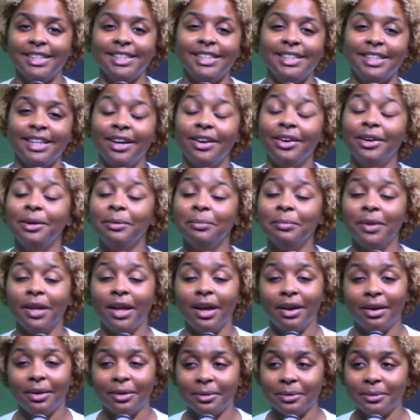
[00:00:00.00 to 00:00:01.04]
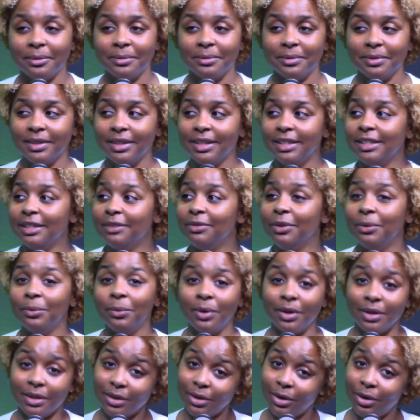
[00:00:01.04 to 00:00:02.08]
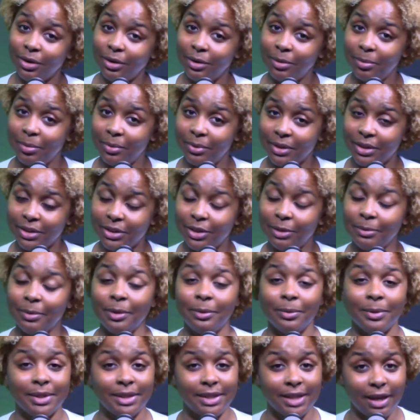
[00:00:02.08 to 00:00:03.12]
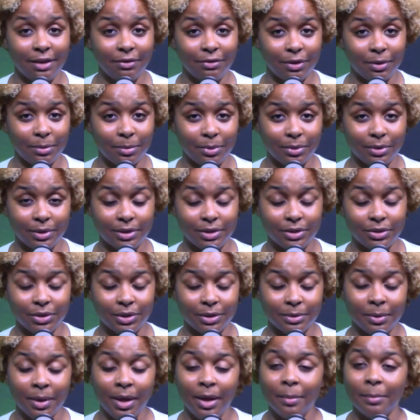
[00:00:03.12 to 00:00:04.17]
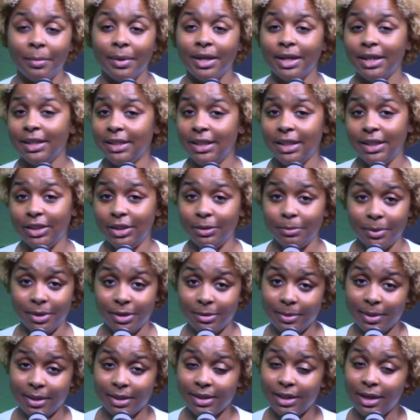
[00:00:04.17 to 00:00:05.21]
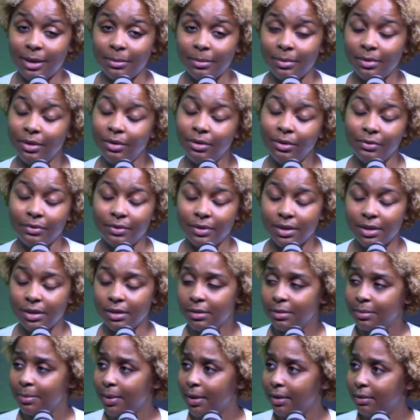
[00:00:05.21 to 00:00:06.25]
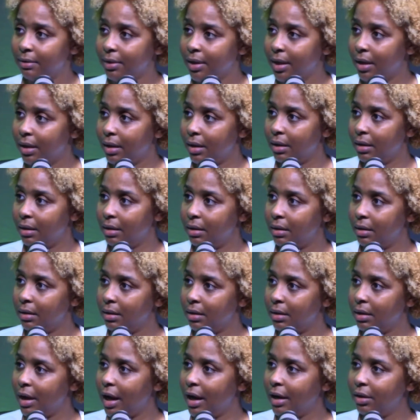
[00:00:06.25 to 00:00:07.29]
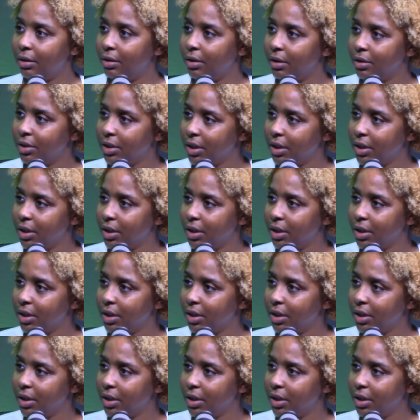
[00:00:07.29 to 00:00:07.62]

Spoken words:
Tell him no, because if he wanted to go on the boys' trip, he would have saved for the boys' trip, because he should be spending time with you if it's his birthday. How do you know